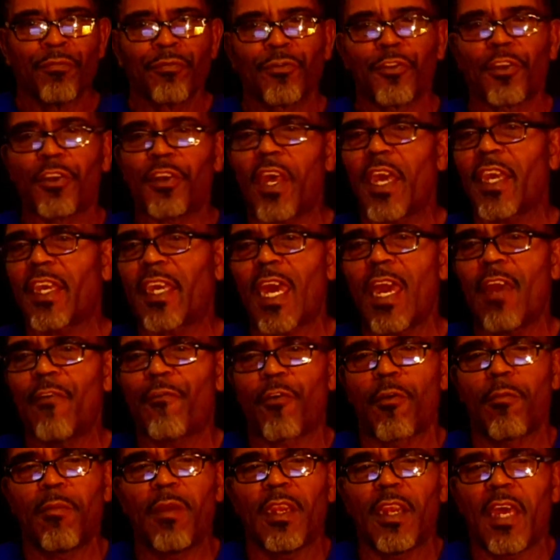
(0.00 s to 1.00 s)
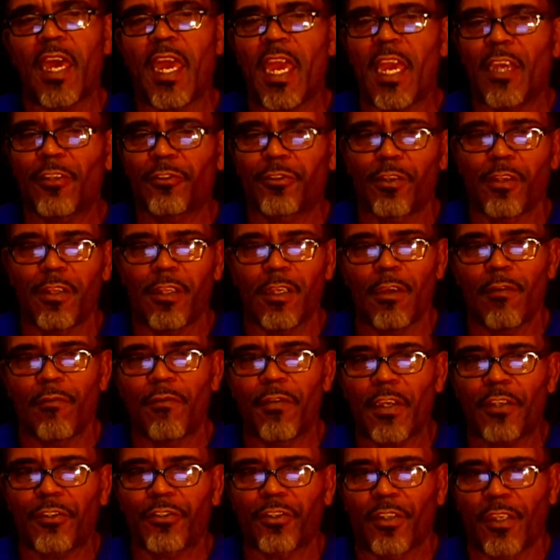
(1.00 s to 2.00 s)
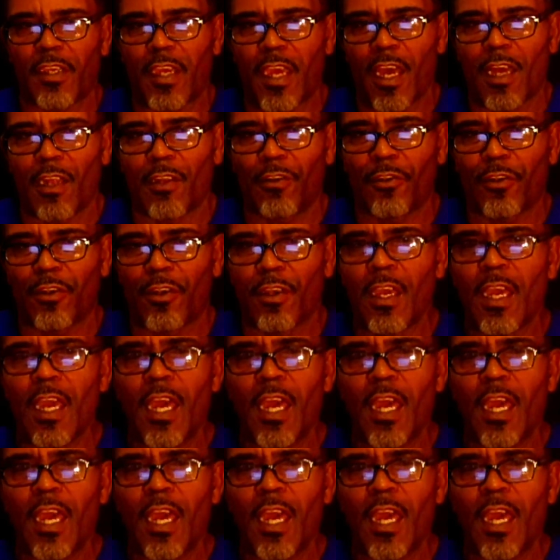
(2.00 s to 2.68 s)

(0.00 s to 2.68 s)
The day came for me to answer the eviction calendar.